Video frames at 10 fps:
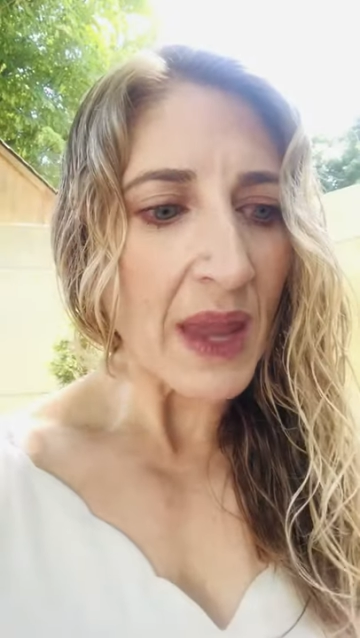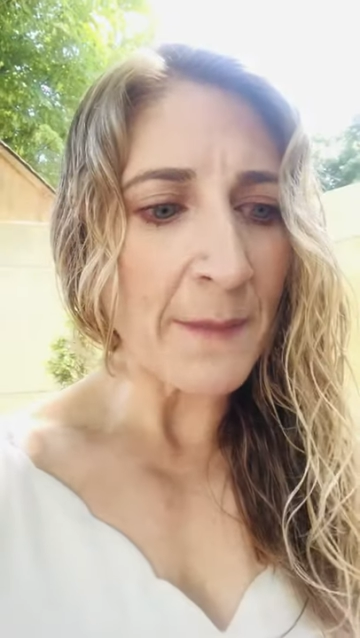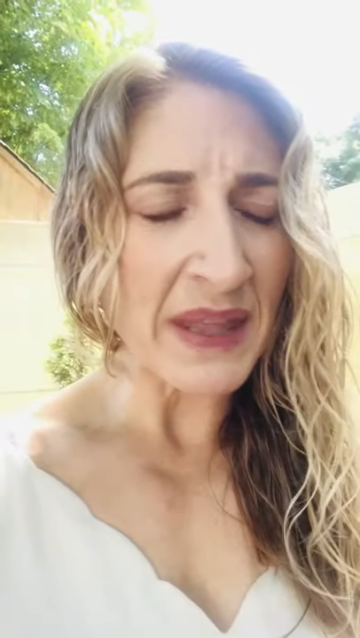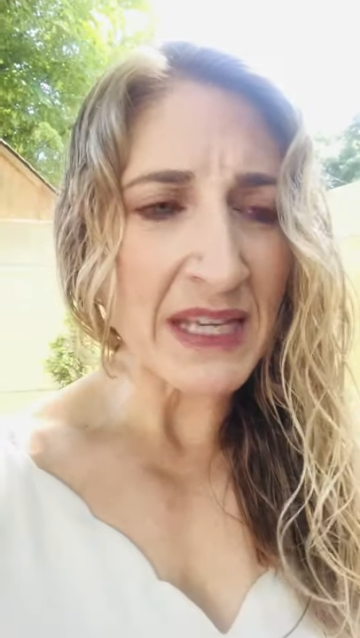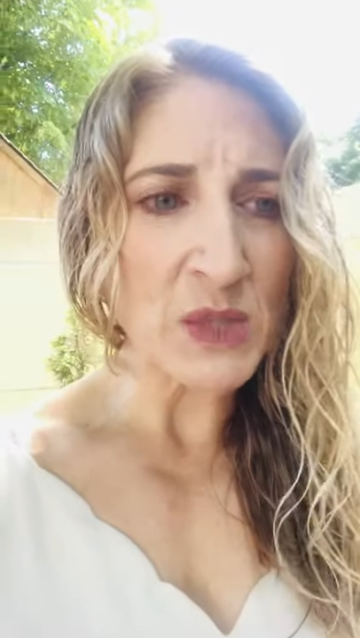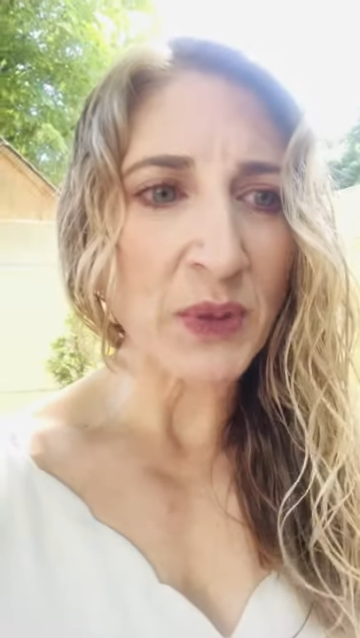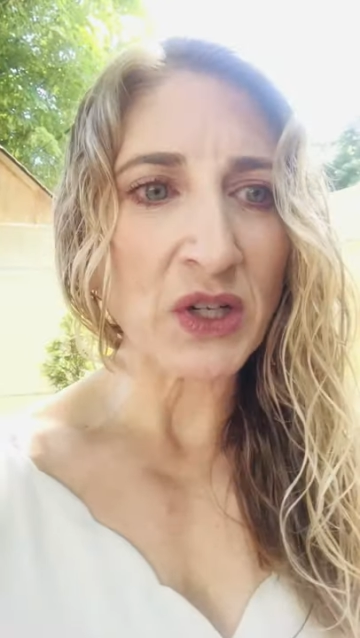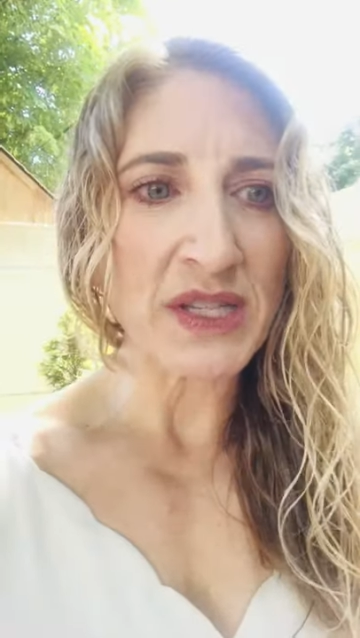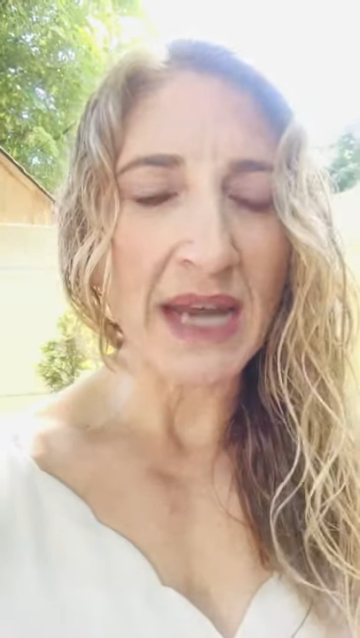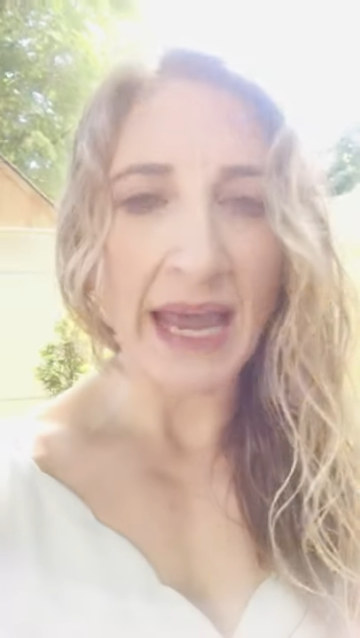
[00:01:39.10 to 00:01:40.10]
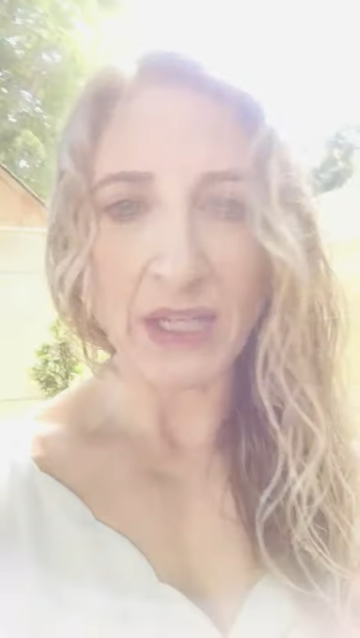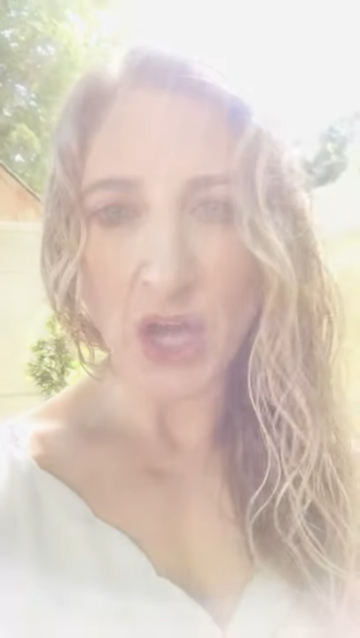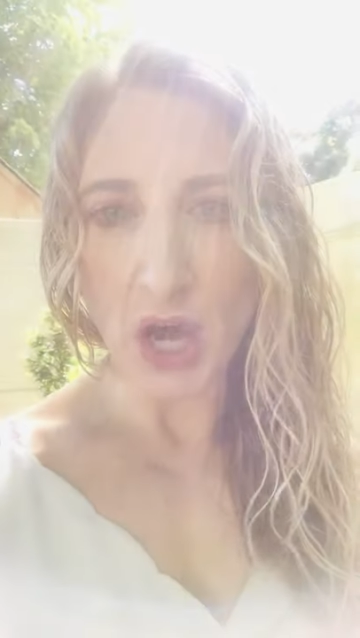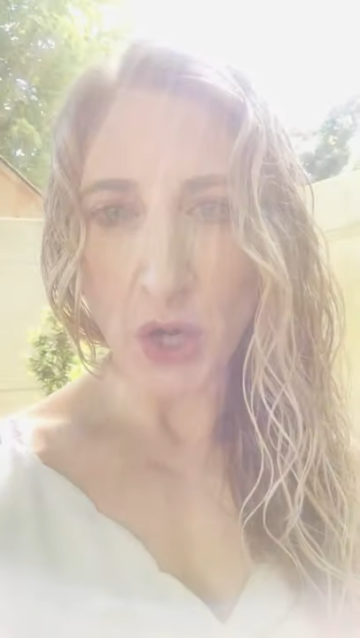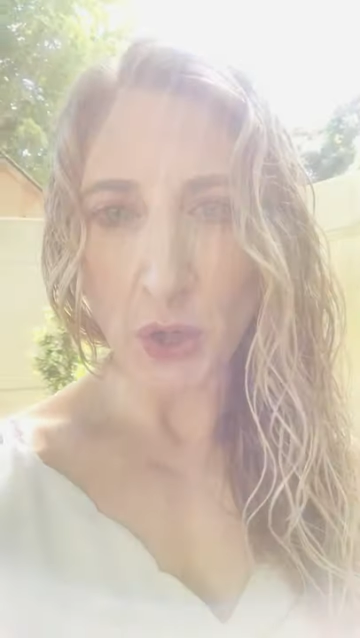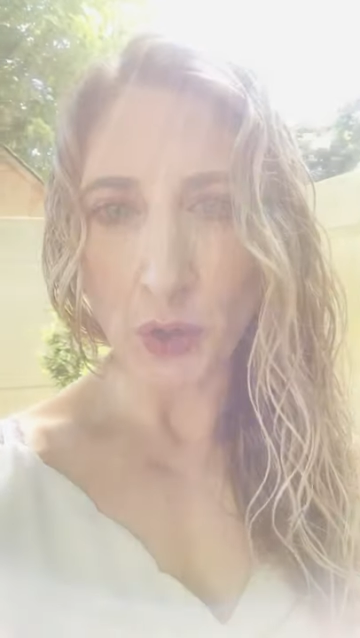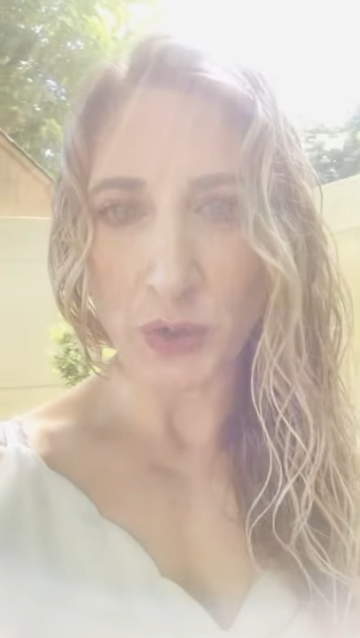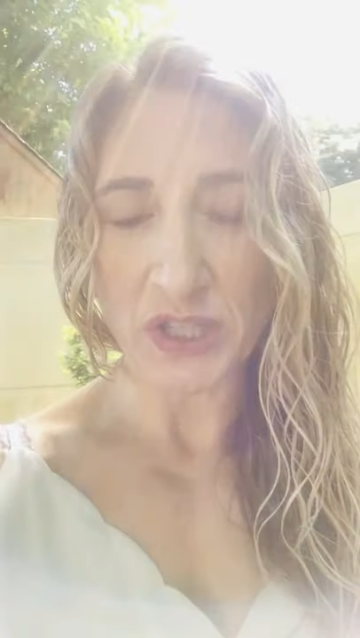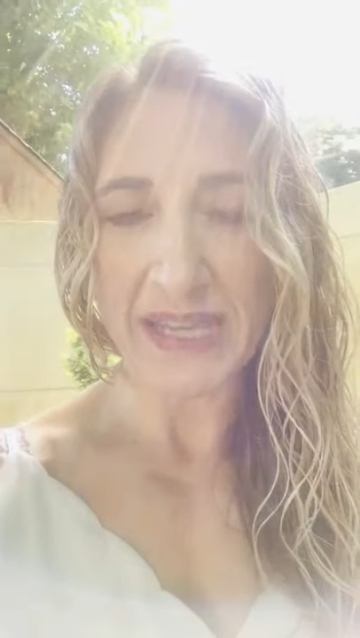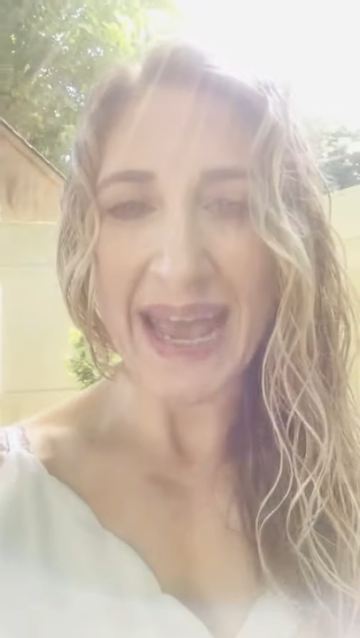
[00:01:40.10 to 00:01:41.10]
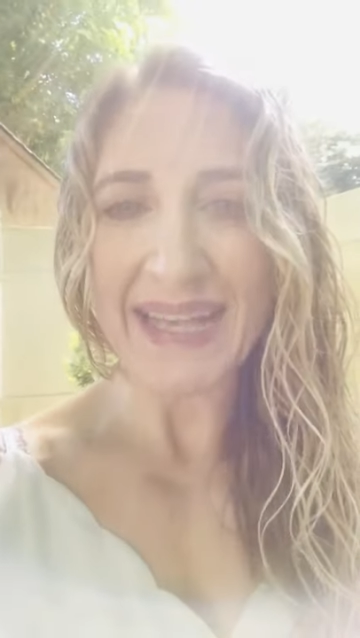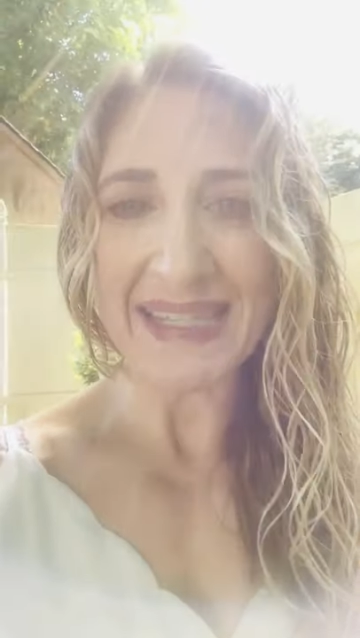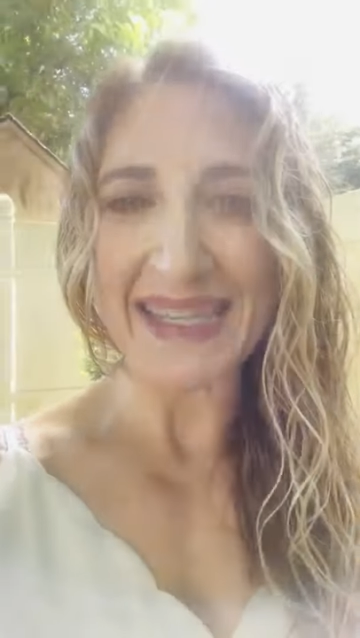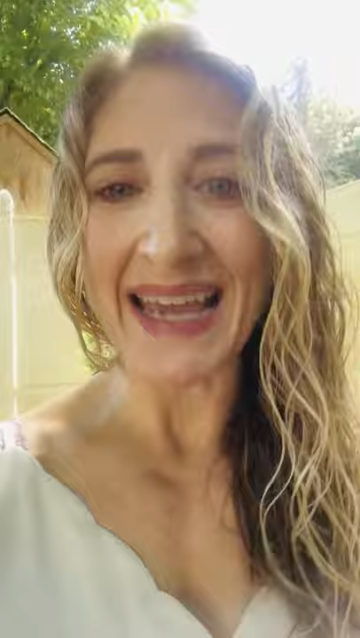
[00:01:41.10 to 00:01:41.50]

but this person I know who just has this